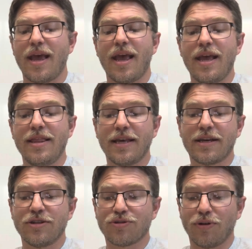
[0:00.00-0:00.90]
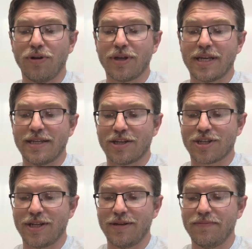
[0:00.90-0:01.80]
In the control
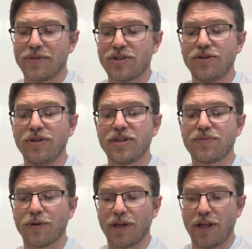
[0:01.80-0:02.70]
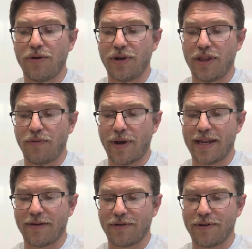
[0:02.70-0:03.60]
condition, students were alone in the
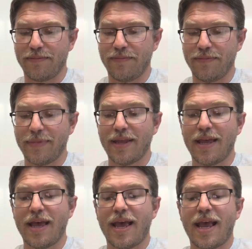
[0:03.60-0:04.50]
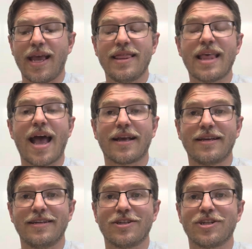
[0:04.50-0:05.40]
waiting room. In that
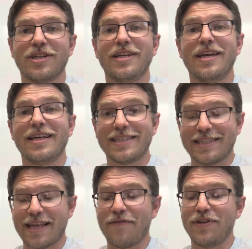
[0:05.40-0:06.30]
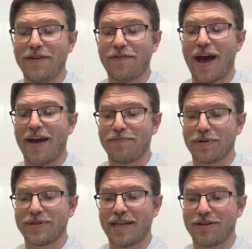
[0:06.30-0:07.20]
condition,
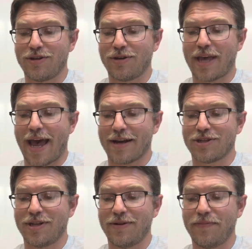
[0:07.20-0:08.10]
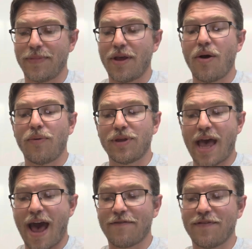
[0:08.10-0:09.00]
75% took action, with
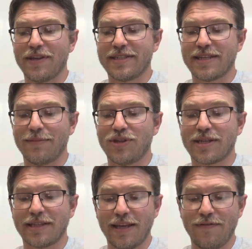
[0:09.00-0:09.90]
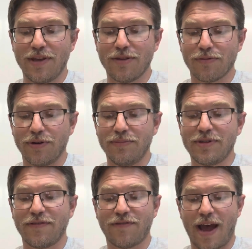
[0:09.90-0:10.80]
half of the subjects leaving the room
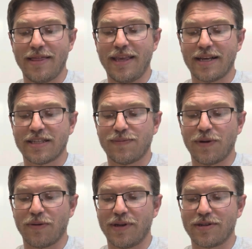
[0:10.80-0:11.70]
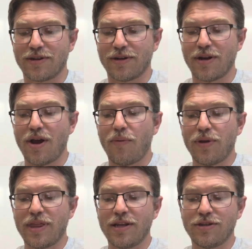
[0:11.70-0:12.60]
to find the experimenter
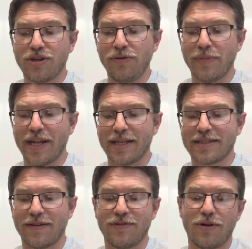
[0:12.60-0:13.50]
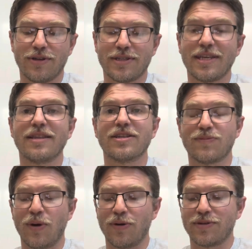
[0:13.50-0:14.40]
within 2 minutes of noticing the
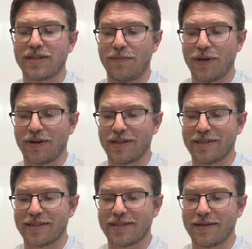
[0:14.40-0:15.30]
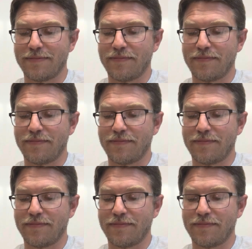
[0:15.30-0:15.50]
smoke's appearance.